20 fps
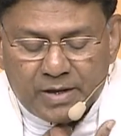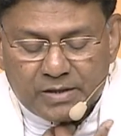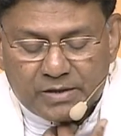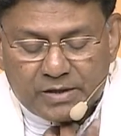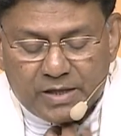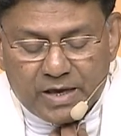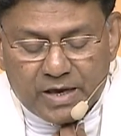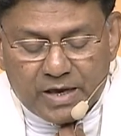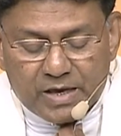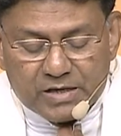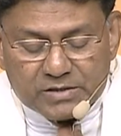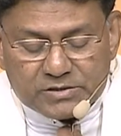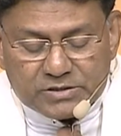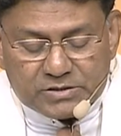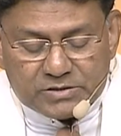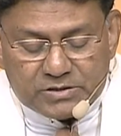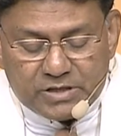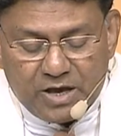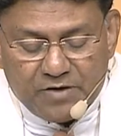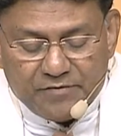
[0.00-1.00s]
they,
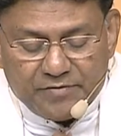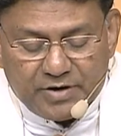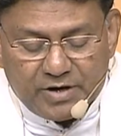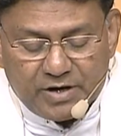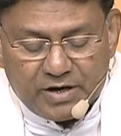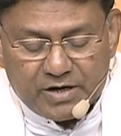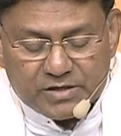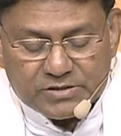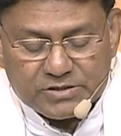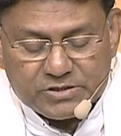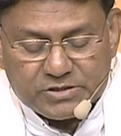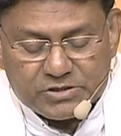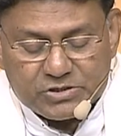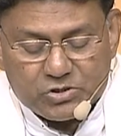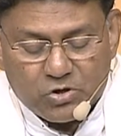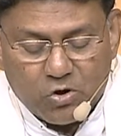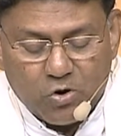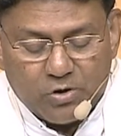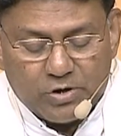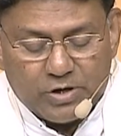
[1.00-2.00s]
they were
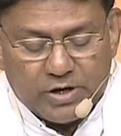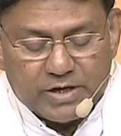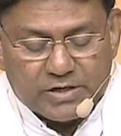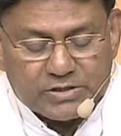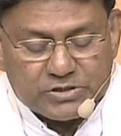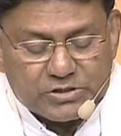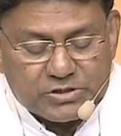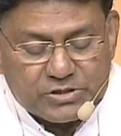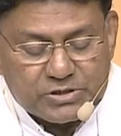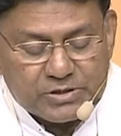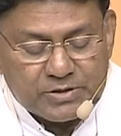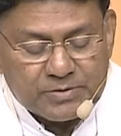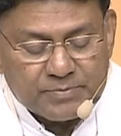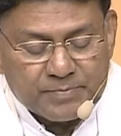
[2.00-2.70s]
astonished.